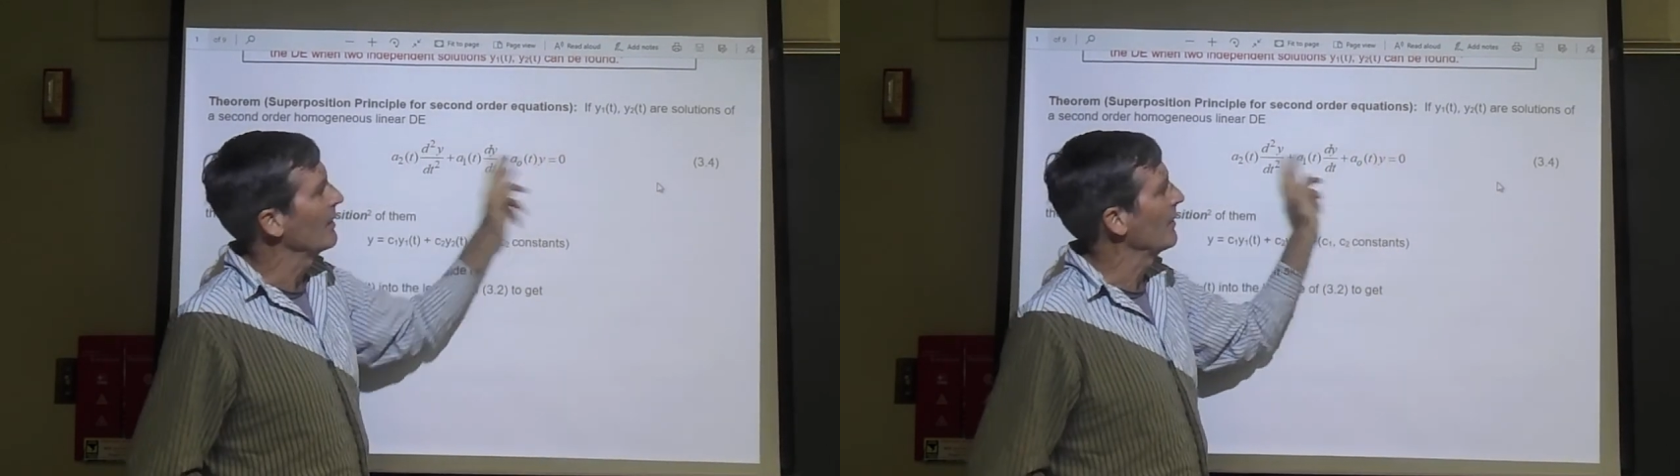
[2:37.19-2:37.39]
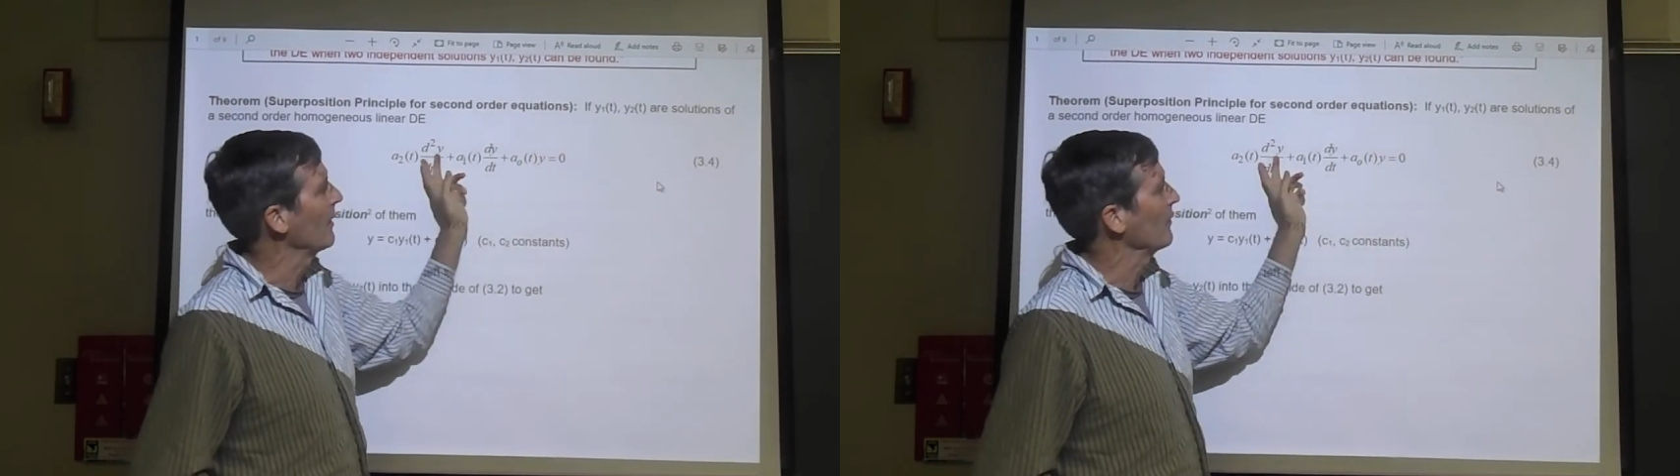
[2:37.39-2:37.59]

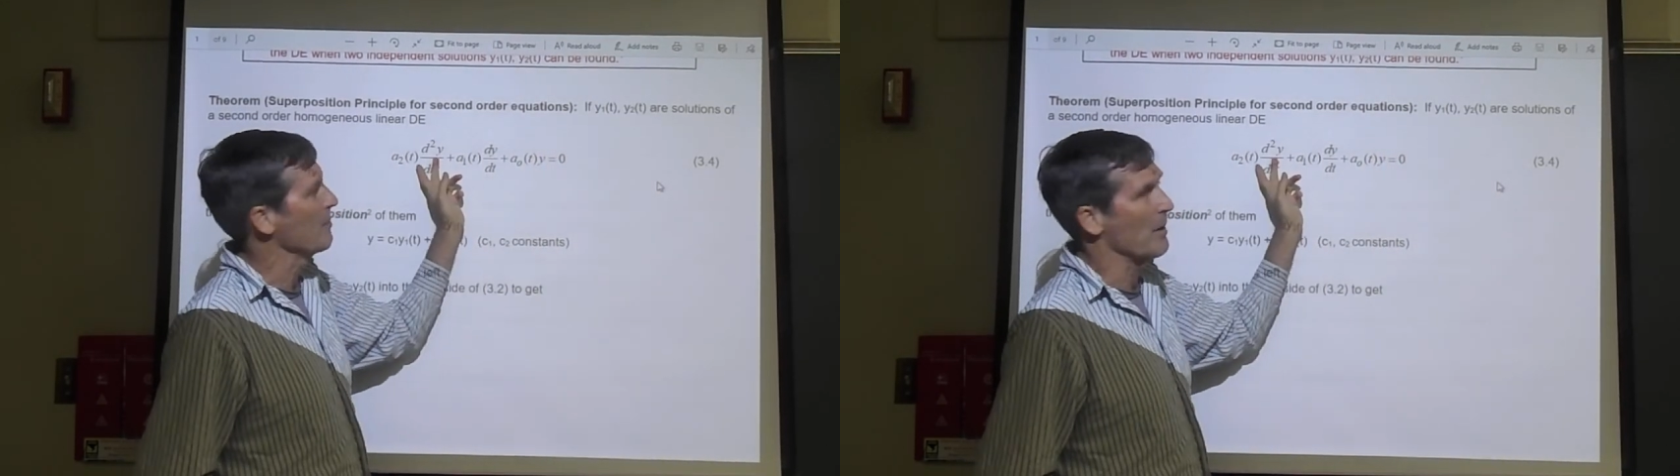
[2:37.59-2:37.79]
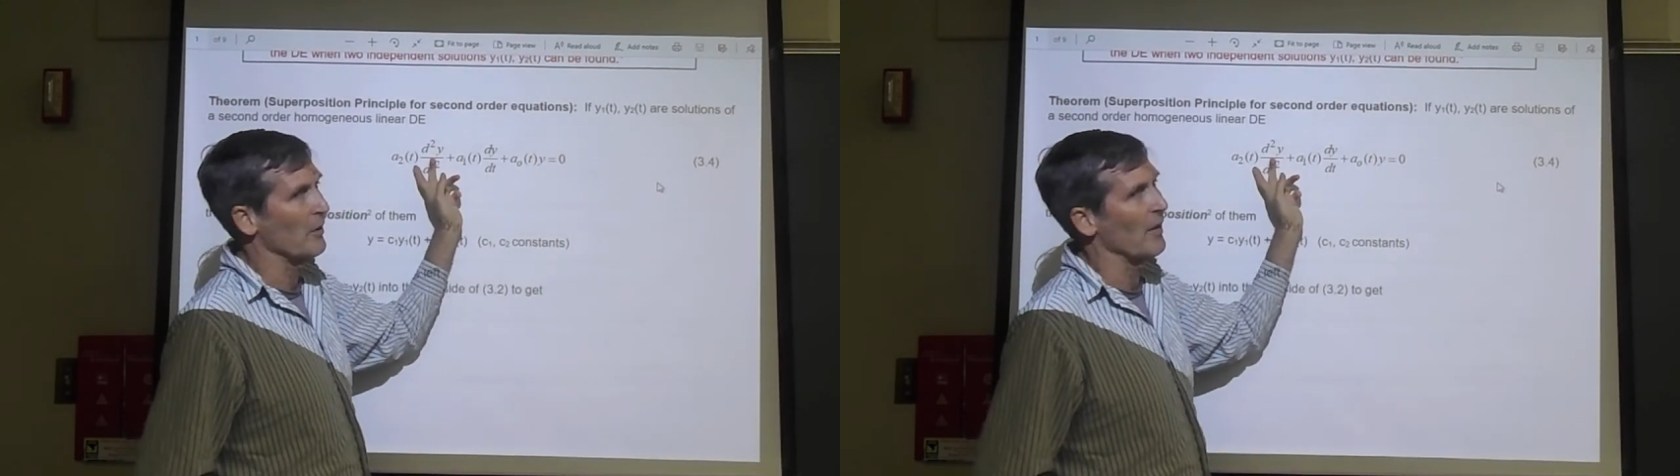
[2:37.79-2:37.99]
then
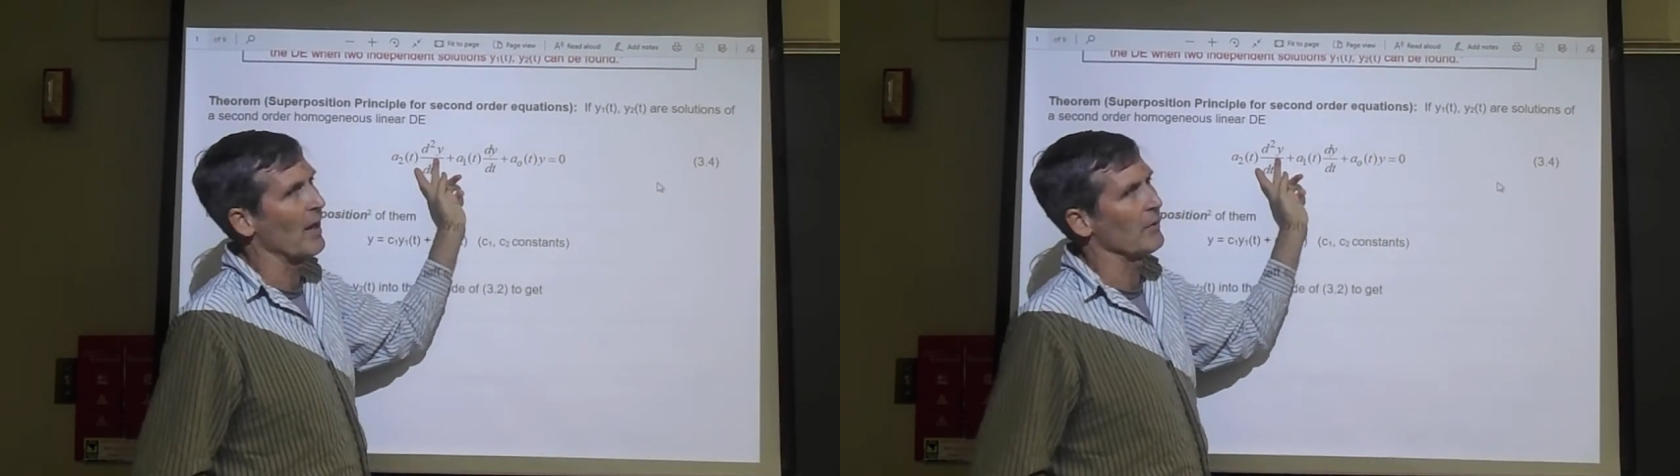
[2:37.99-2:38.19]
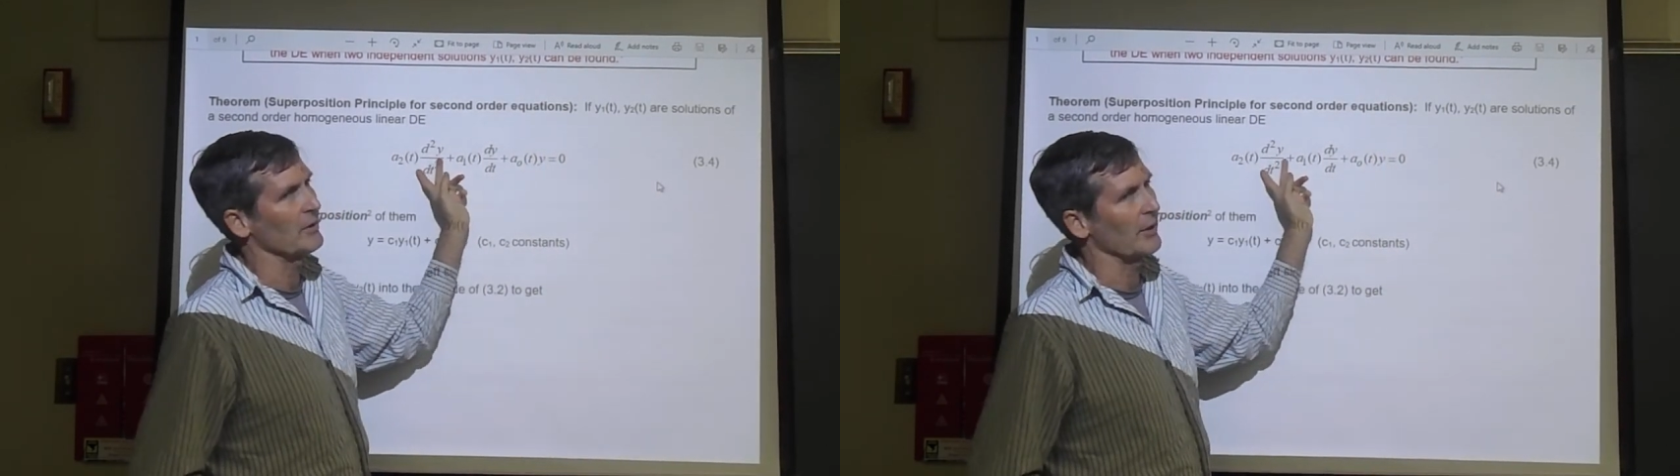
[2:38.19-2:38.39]
remember
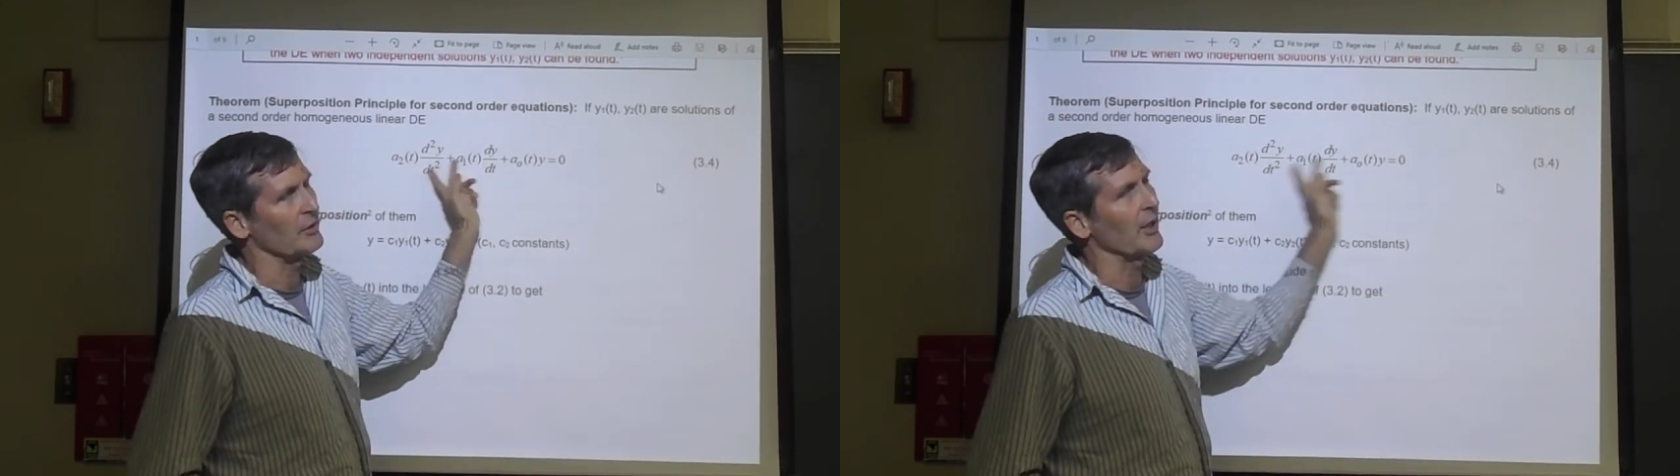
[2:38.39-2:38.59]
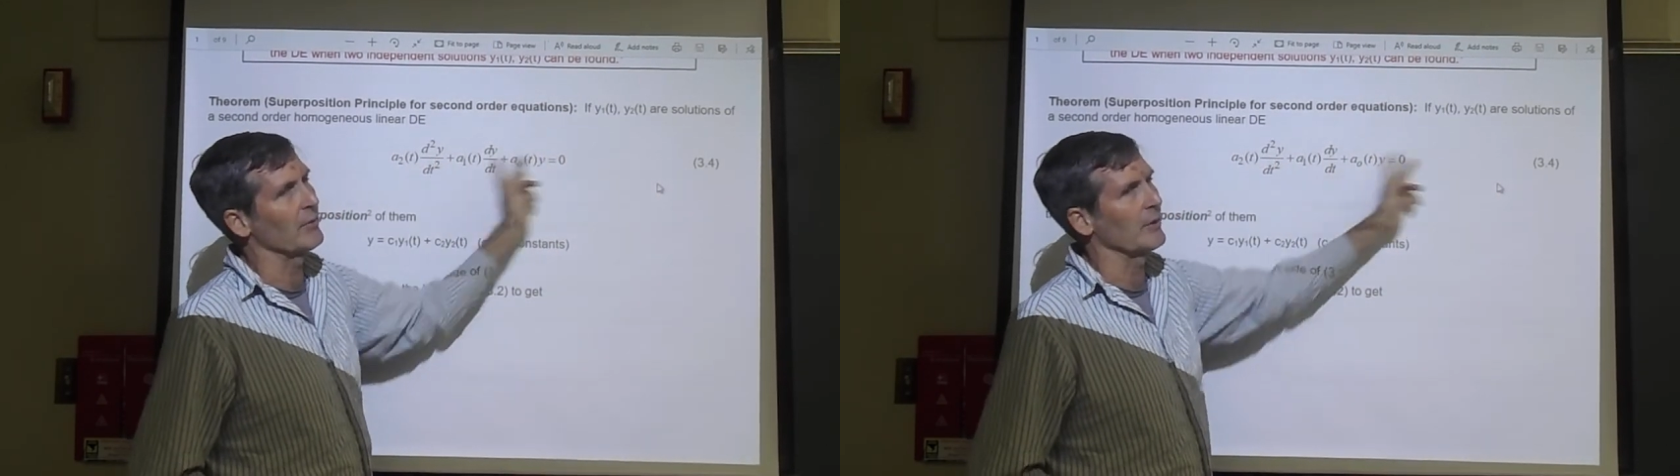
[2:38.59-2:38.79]
that was a
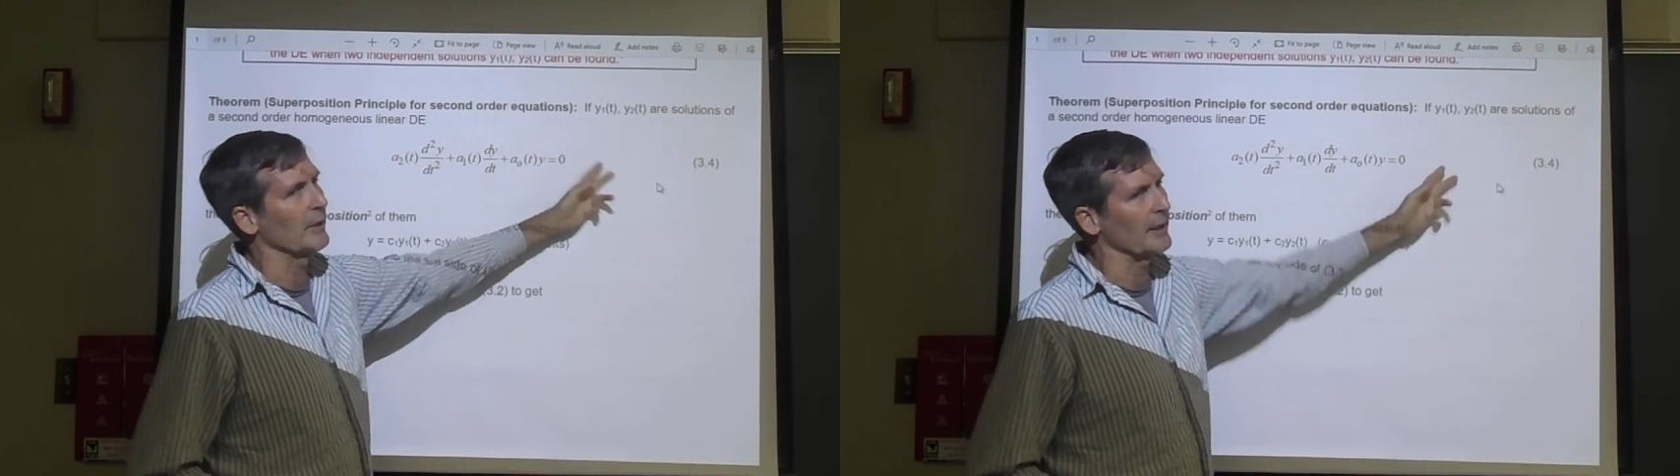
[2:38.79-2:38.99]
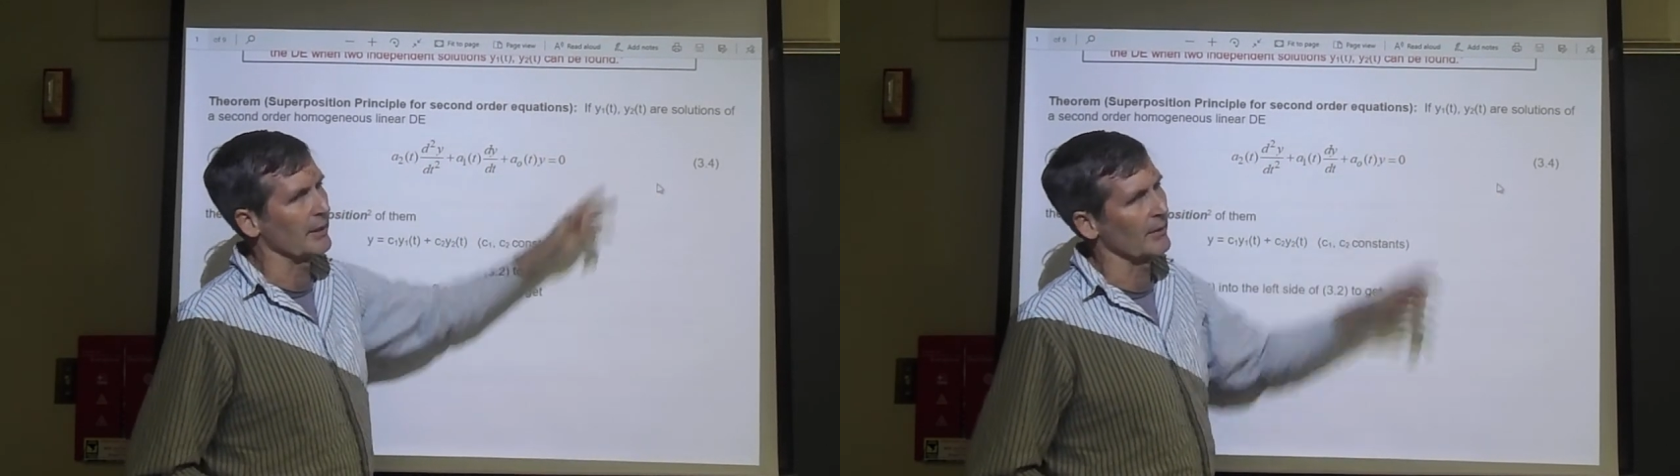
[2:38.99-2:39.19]
general
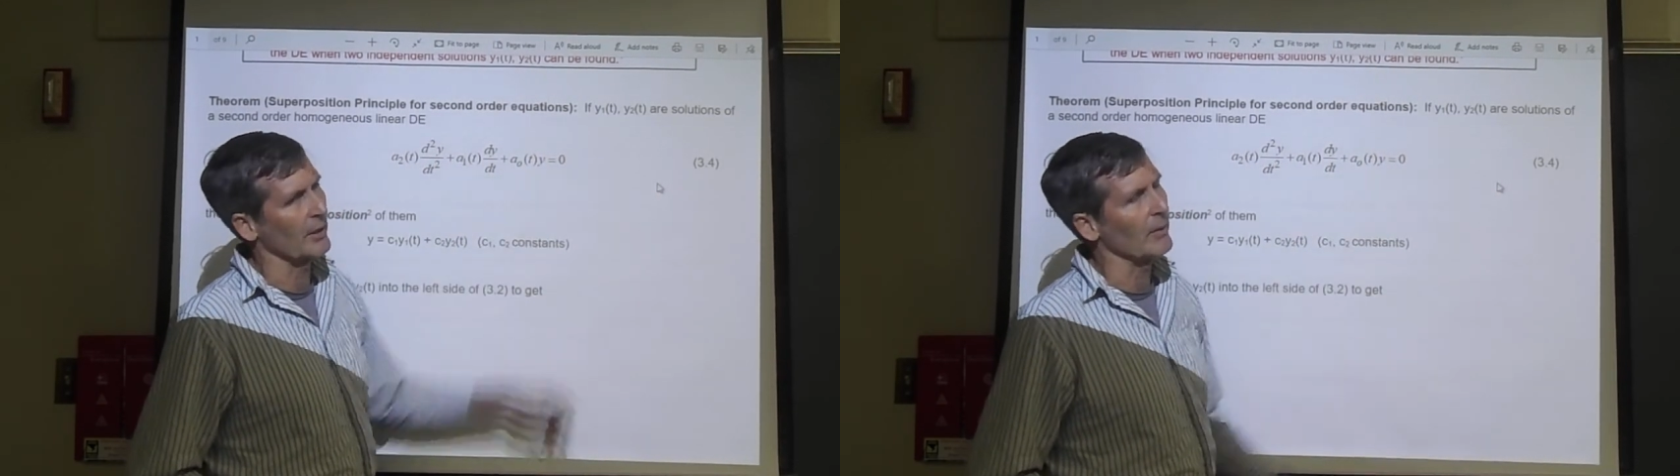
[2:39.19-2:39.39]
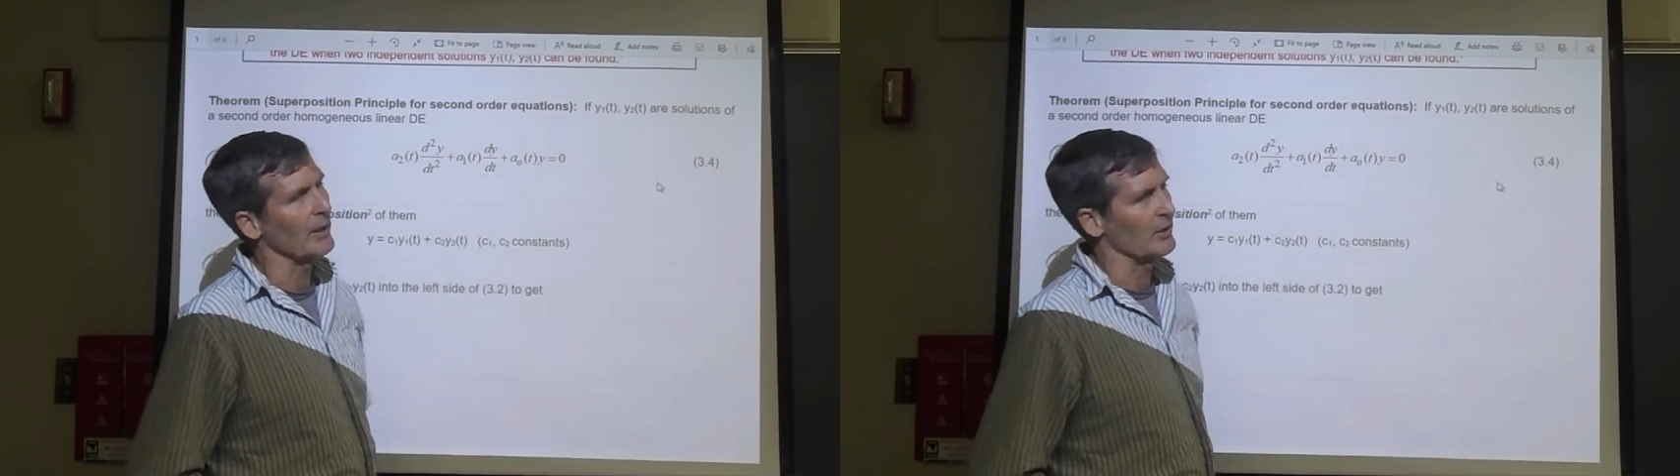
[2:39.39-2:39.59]
linear
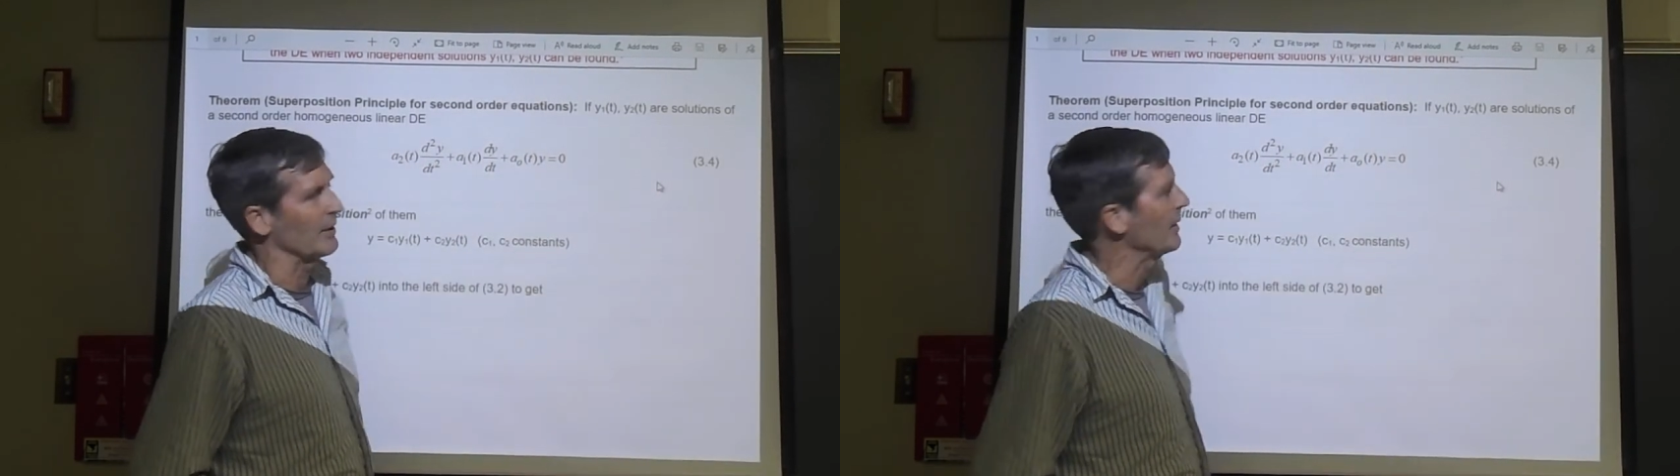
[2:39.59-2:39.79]
equation